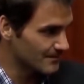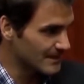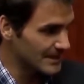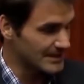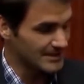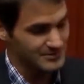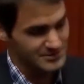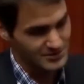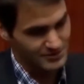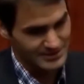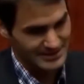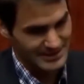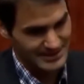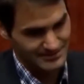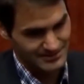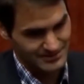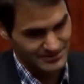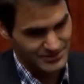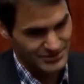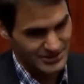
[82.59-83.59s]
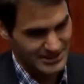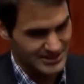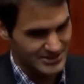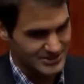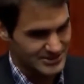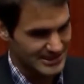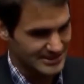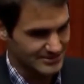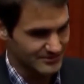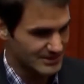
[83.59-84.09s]
And I was only able to
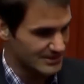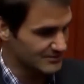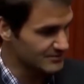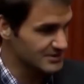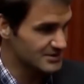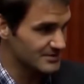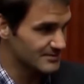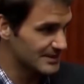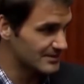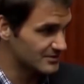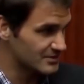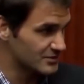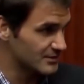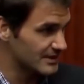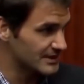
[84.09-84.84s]
change that when I was about